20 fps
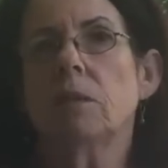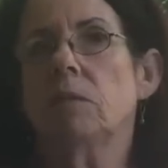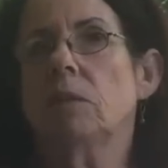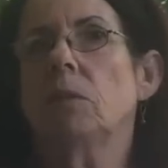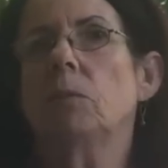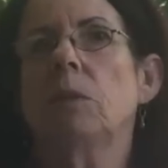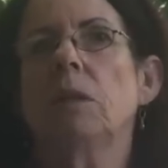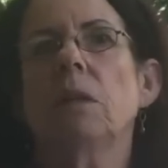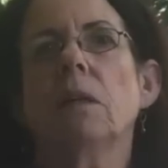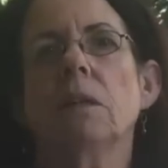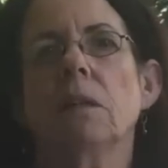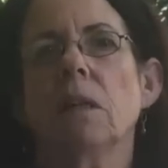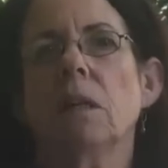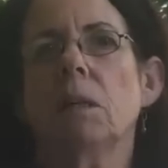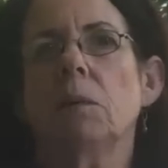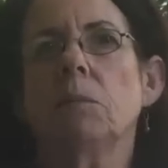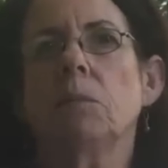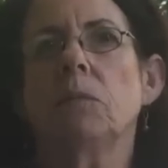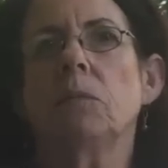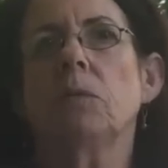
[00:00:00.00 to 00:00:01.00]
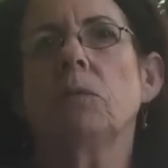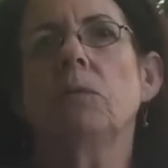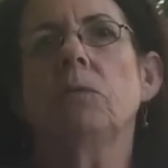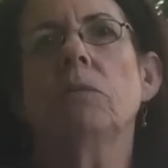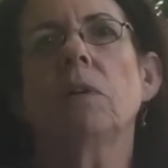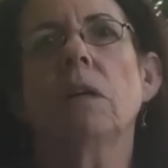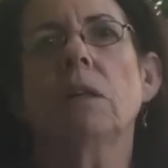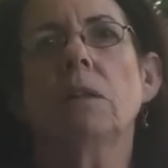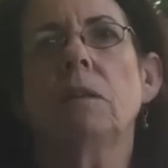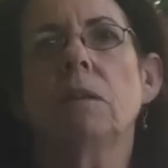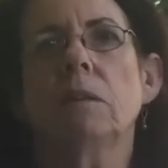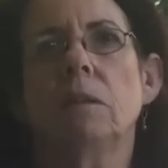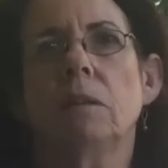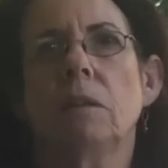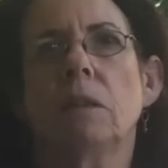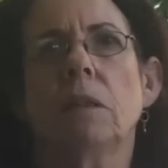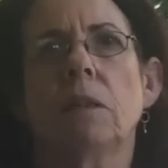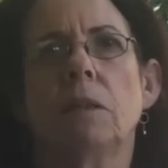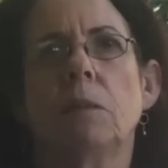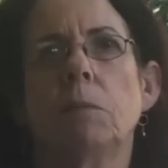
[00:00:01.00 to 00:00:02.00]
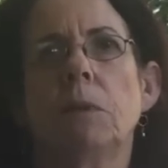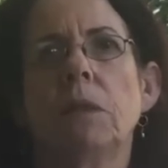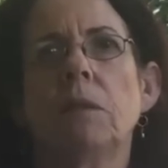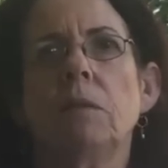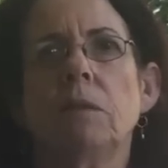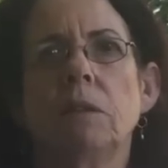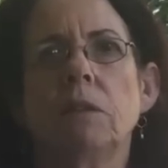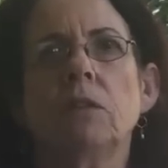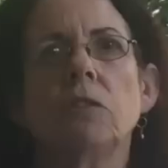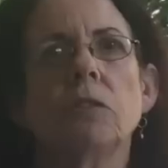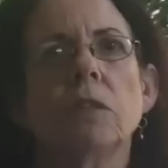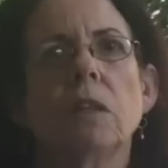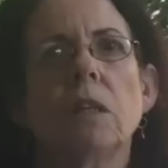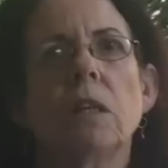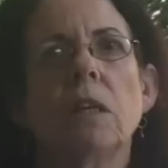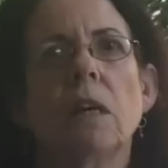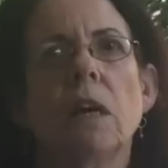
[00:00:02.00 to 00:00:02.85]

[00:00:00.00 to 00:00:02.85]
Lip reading: So when I came to write the Zeta Message,